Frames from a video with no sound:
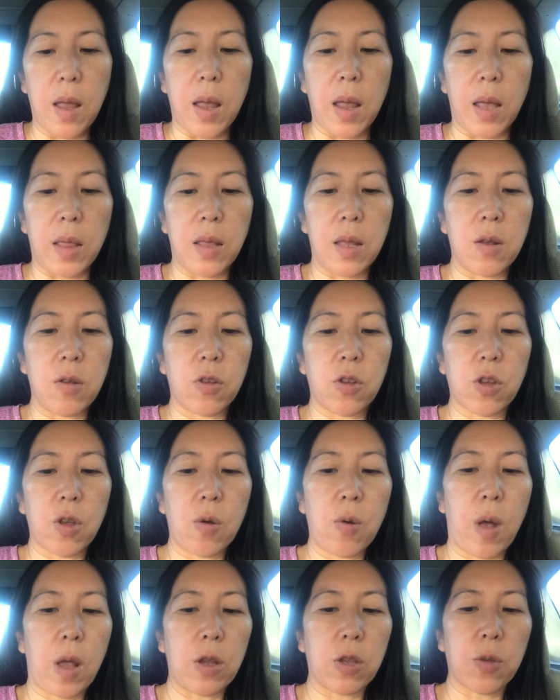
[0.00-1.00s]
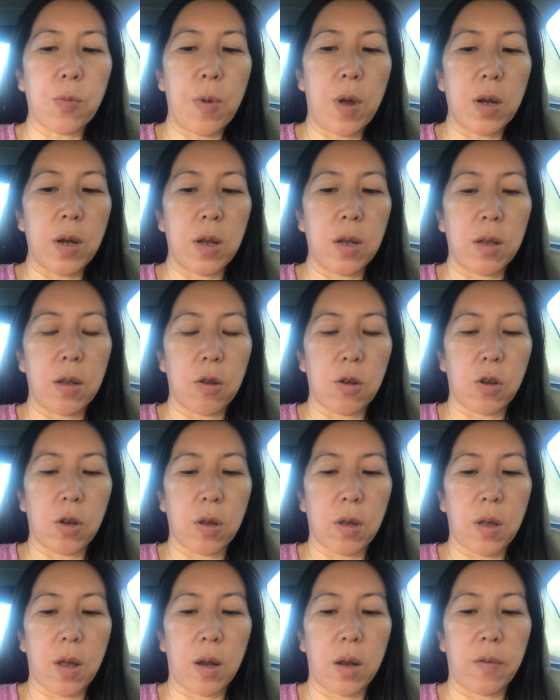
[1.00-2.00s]
And then so I just want to
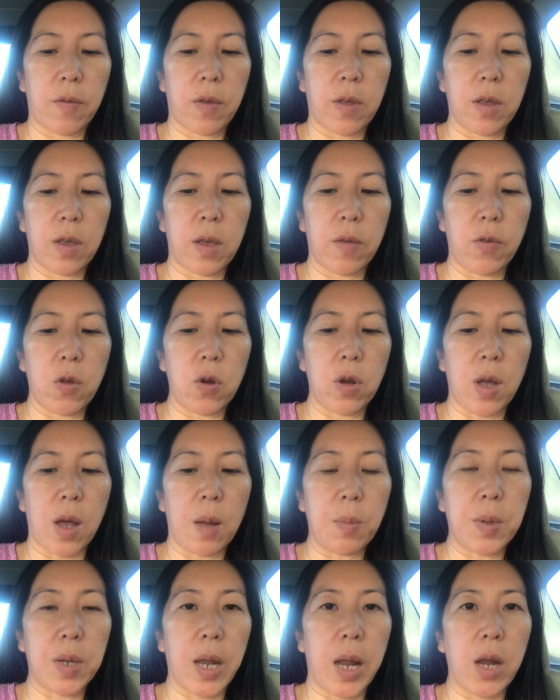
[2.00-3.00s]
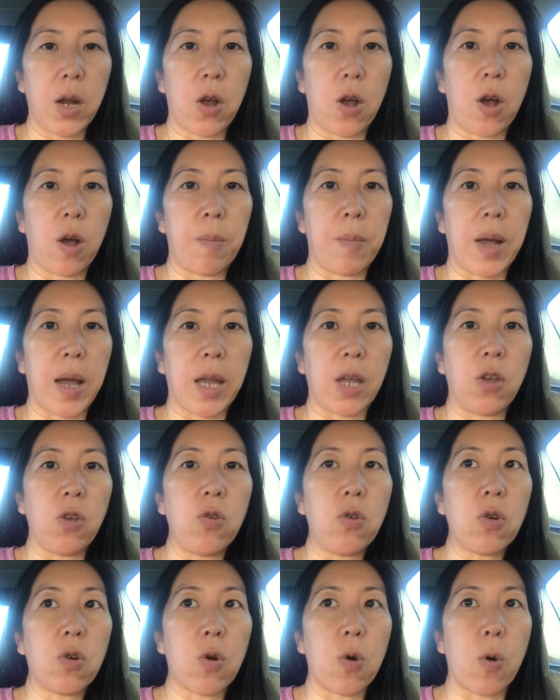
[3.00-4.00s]
kind of give you an update on my
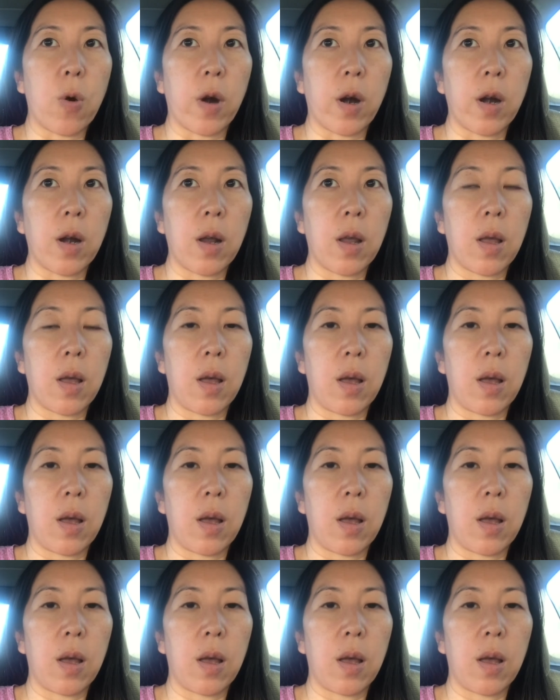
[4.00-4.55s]
unicorn.